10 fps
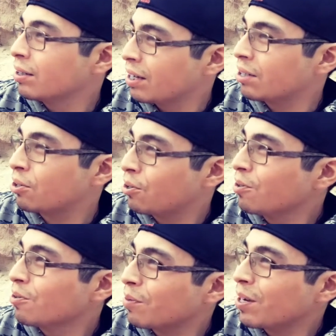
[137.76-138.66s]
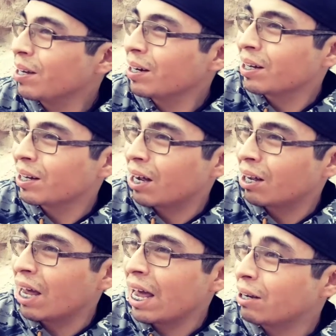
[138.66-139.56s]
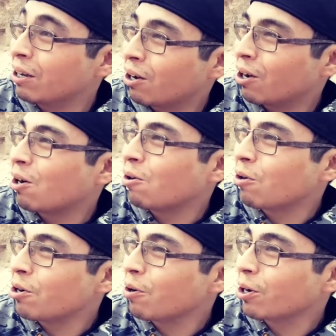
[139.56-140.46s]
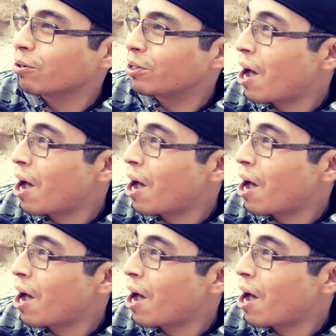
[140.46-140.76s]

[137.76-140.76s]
That's cool, man. Hey, where do you want to go?